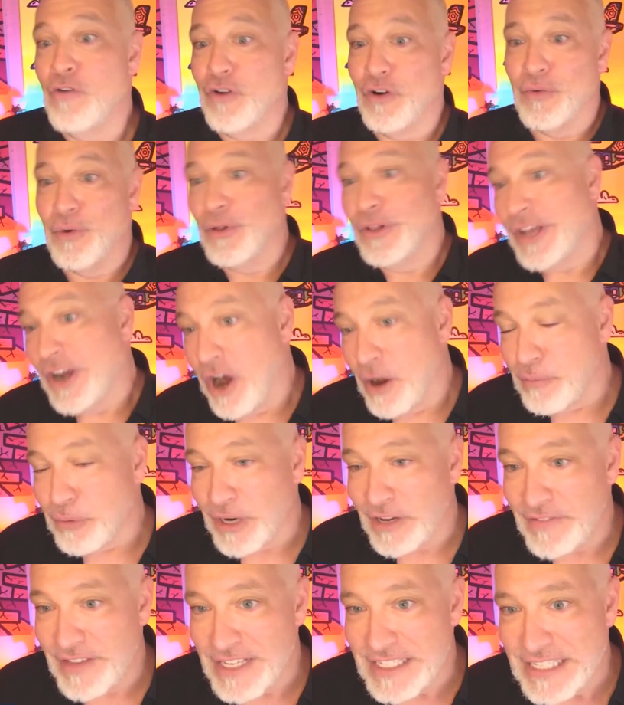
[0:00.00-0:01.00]
overruling our
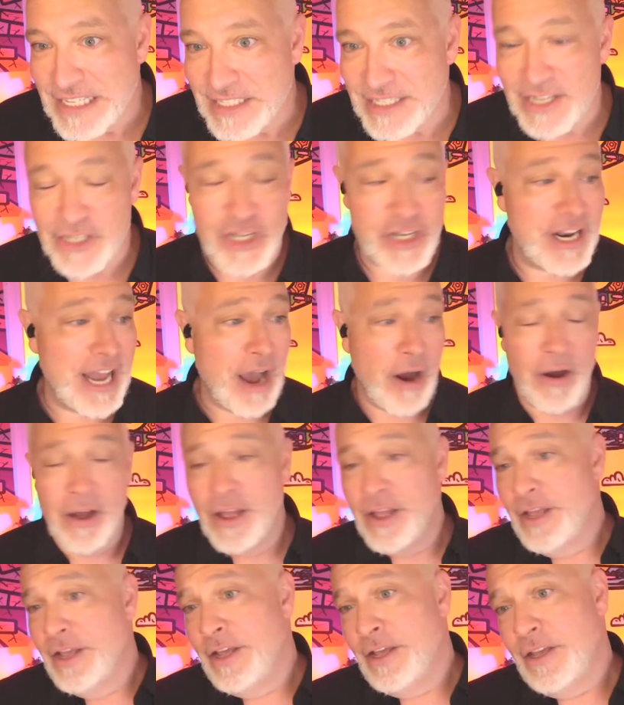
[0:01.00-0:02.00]
previous decision. Now,